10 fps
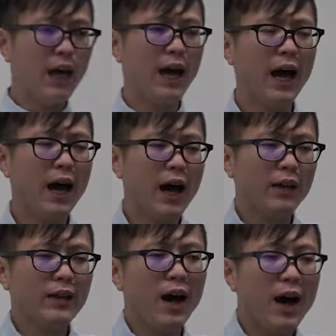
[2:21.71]

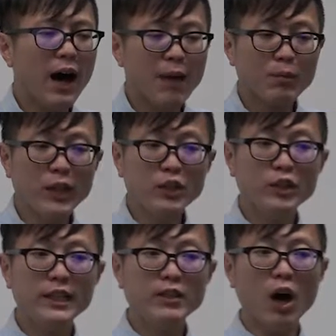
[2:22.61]
And I'm going to
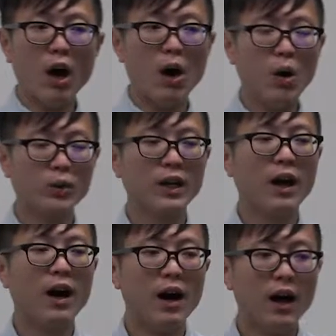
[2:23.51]
denote
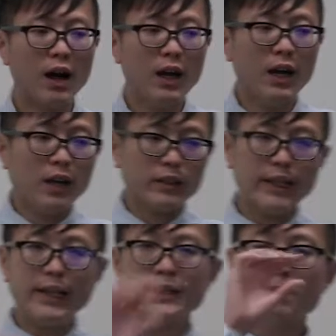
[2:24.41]

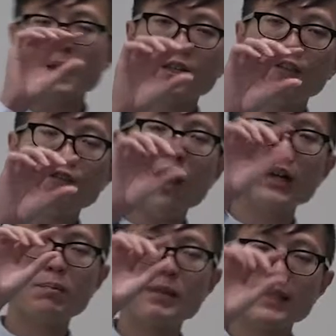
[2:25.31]
the
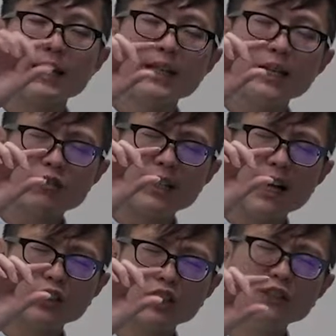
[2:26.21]
specified percentage
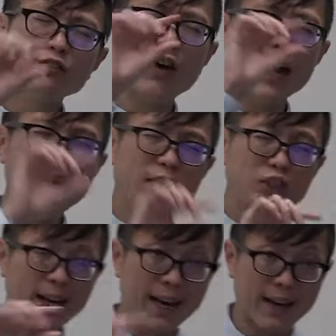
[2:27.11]
reduction for
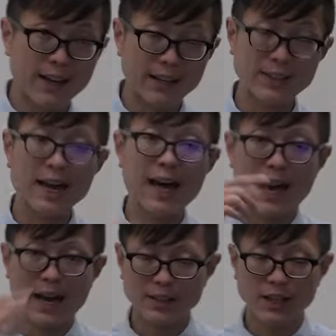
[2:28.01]
age X
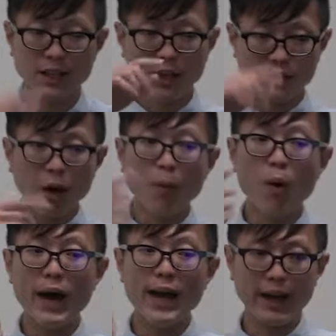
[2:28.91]
as
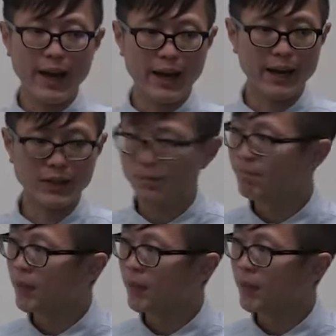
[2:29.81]
AAX.